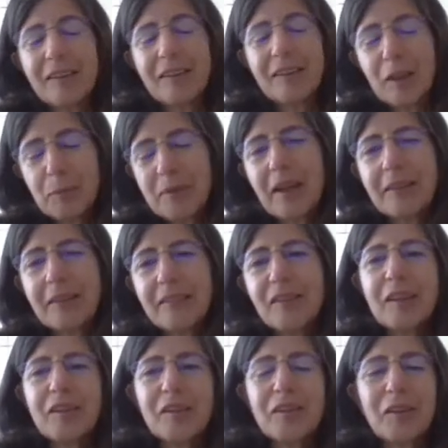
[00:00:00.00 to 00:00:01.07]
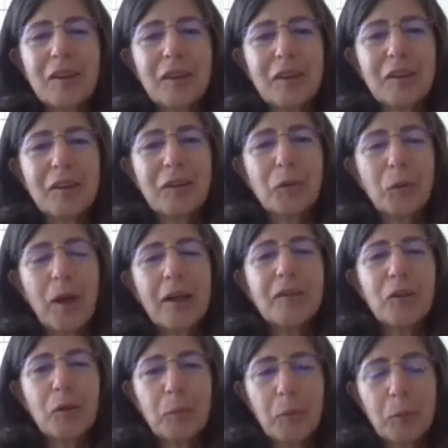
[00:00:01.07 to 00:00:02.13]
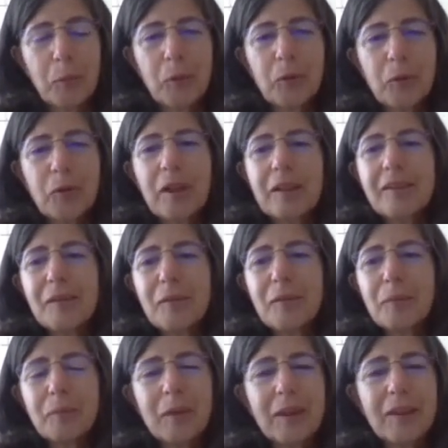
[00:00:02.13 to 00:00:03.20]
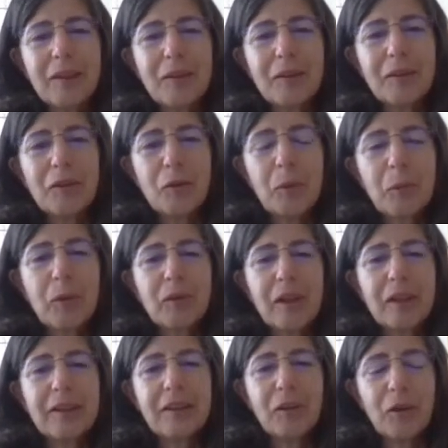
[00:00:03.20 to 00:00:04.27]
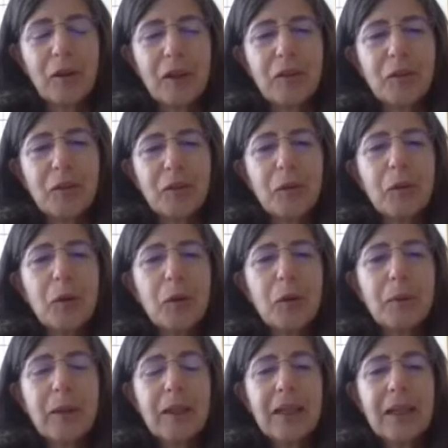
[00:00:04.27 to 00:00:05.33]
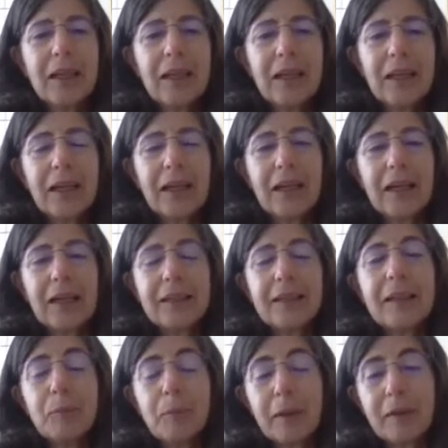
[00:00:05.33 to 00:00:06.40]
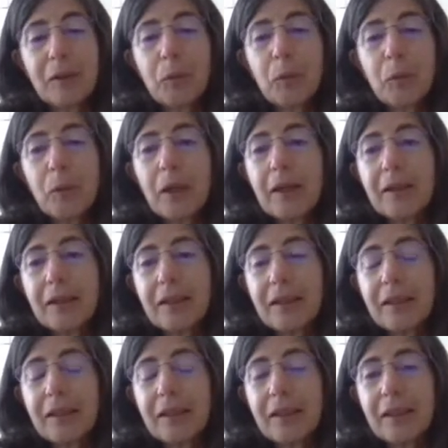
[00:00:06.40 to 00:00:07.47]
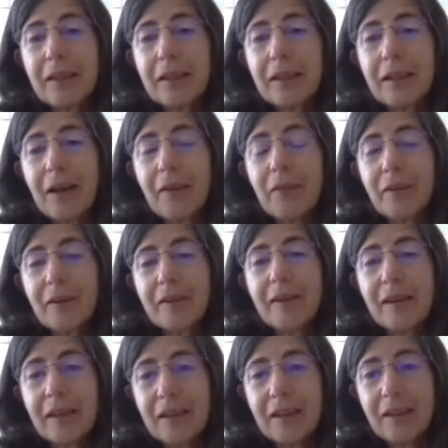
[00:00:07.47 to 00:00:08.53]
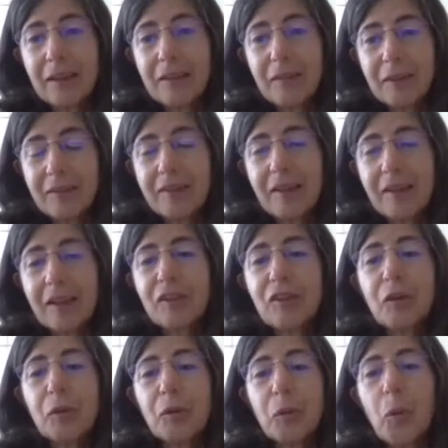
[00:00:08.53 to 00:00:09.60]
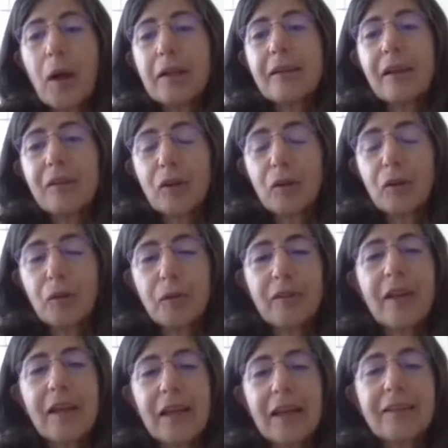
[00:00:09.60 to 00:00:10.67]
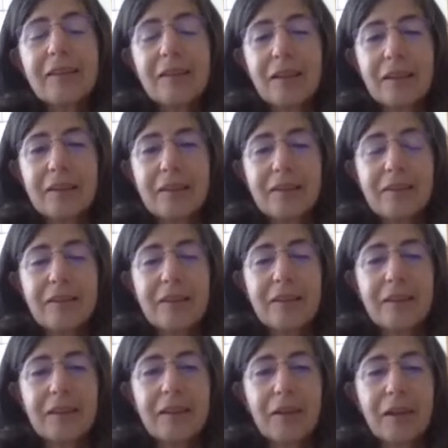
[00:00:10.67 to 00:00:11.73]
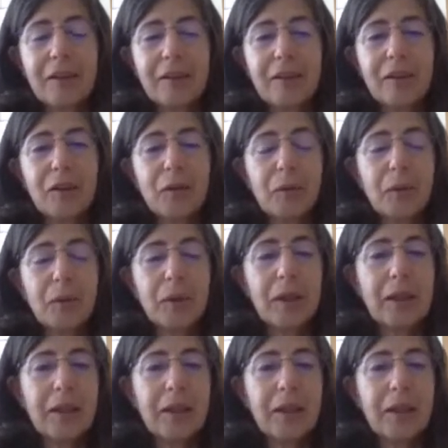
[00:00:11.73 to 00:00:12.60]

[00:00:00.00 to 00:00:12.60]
tips and tricks to write your proposal in Horizon Europe, and in particular under the section 1 that covers the excellence criterion.